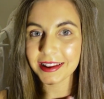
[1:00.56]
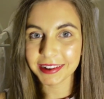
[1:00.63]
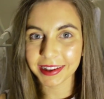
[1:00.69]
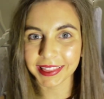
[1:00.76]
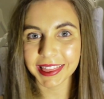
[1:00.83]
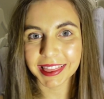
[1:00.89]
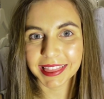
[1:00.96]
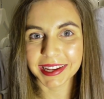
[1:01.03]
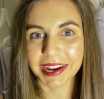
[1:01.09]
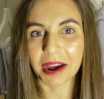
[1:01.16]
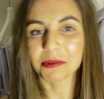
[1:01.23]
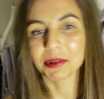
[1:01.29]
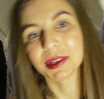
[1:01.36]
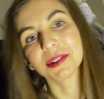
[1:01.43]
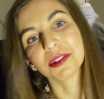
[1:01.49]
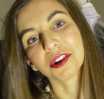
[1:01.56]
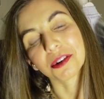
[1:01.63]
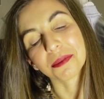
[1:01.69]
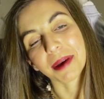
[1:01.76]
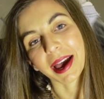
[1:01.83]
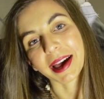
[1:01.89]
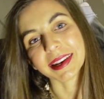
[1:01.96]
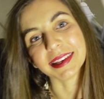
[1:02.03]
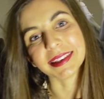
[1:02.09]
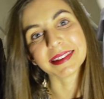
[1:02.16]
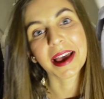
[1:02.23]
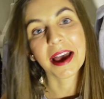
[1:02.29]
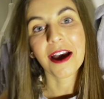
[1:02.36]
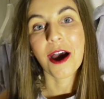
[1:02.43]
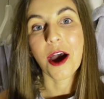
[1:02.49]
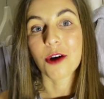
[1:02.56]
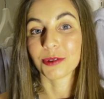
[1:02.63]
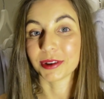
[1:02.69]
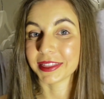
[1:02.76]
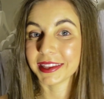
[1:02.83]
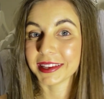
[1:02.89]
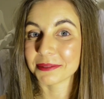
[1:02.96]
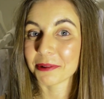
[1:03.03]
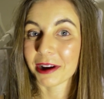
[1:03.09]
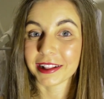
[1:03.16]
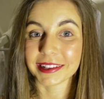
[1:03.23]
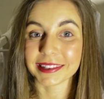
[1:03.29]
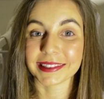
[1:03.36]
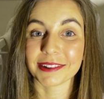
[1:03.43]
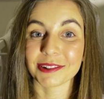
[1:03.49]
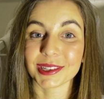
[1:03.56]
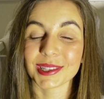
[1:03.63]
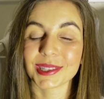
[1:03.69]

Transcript: Another thing I want to talk about is with these bralettes there is